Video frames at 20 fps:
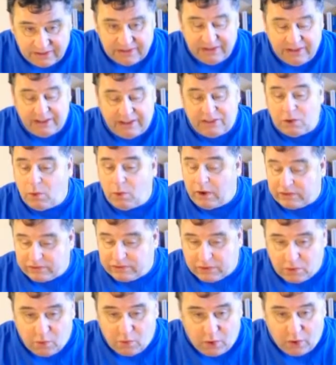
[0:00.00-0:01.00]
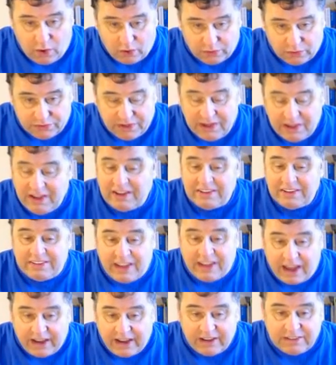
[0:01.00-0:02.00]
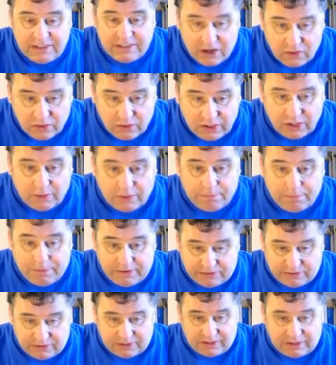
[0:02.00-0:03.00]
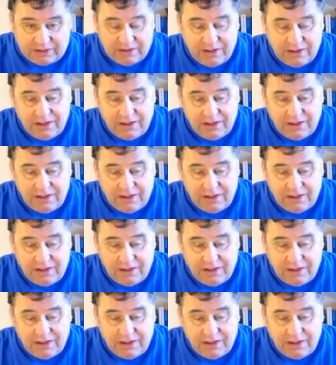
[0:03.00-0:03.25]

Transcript: in the Western world, dietary obesity.